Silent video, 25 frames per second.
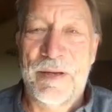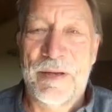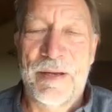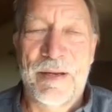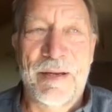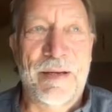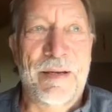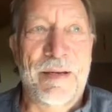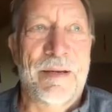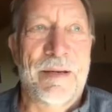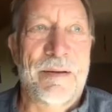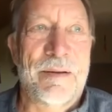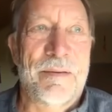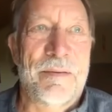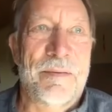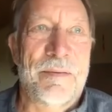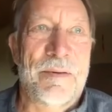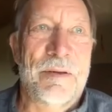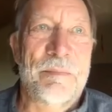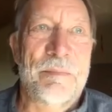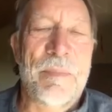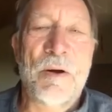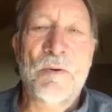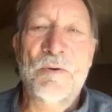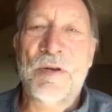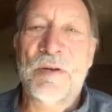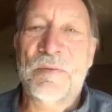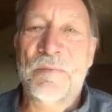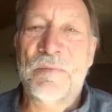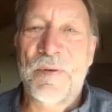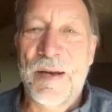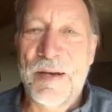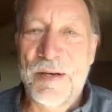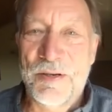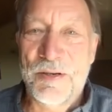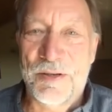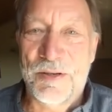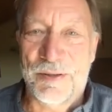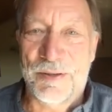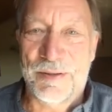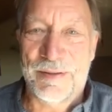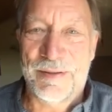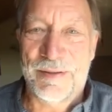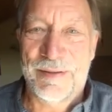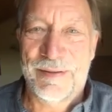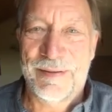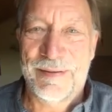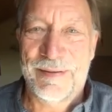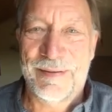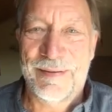the motivation
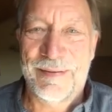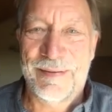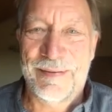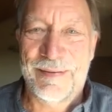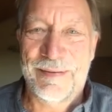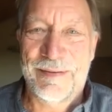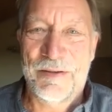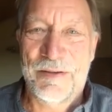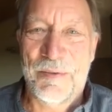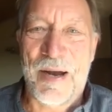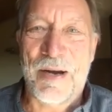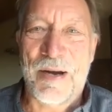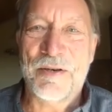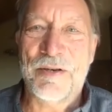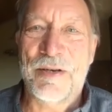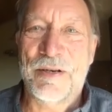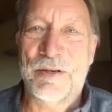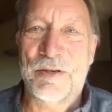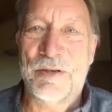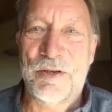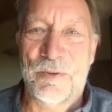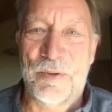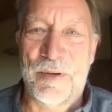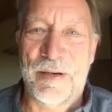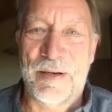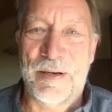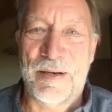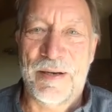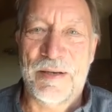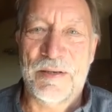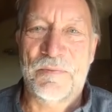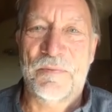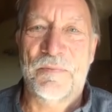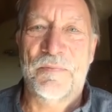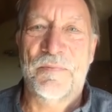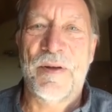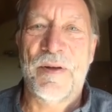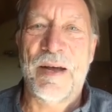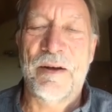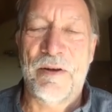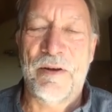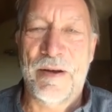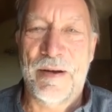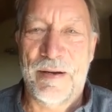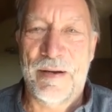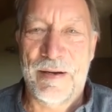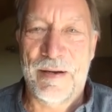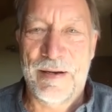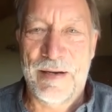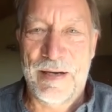to actually do it is
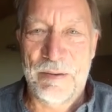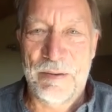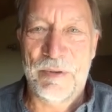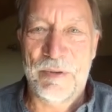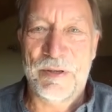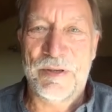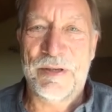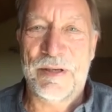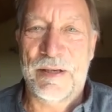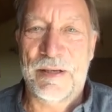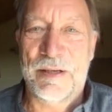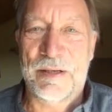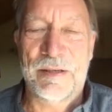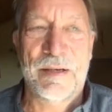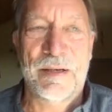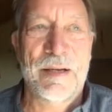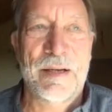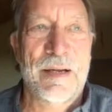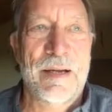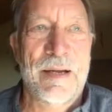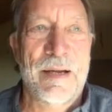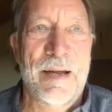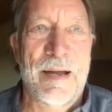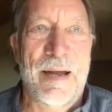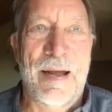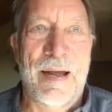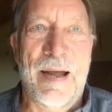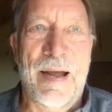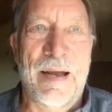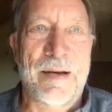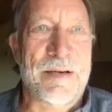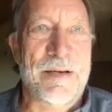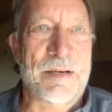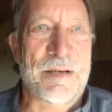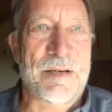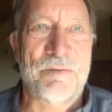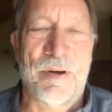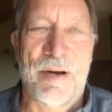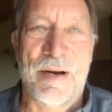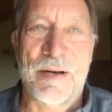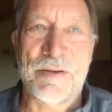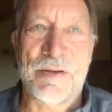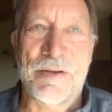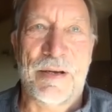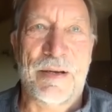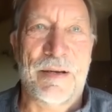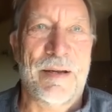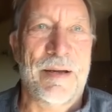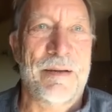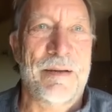very limited. And just
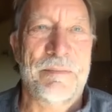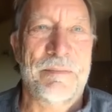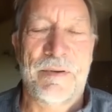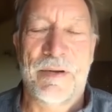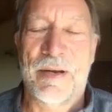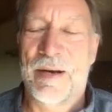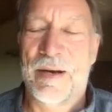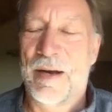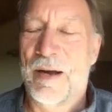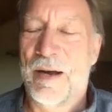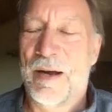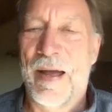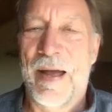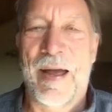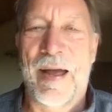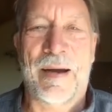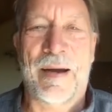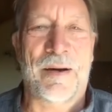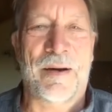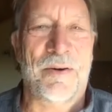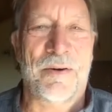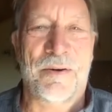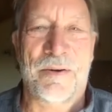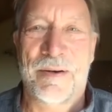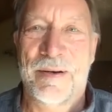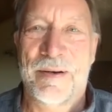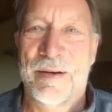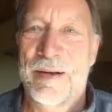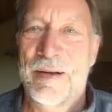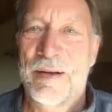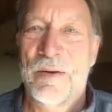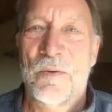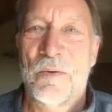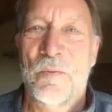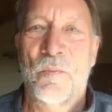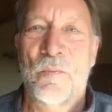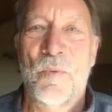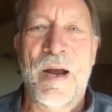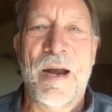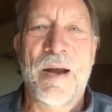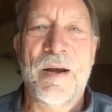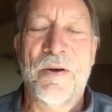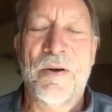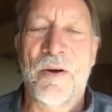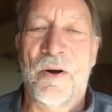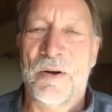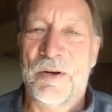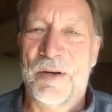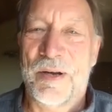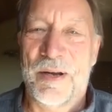realizing, hang on, we're
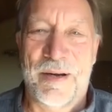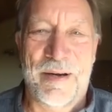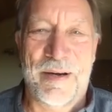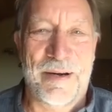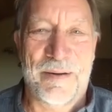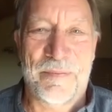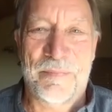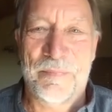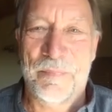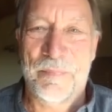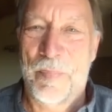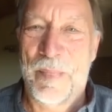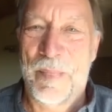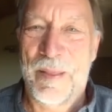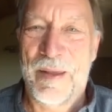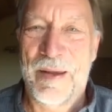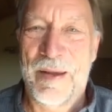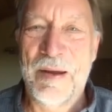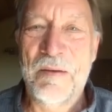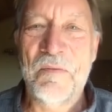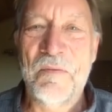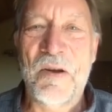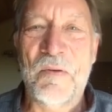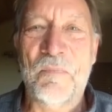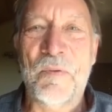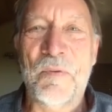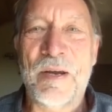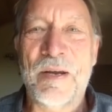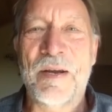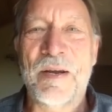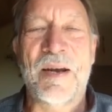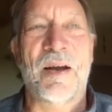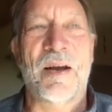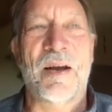not gonna, even if we,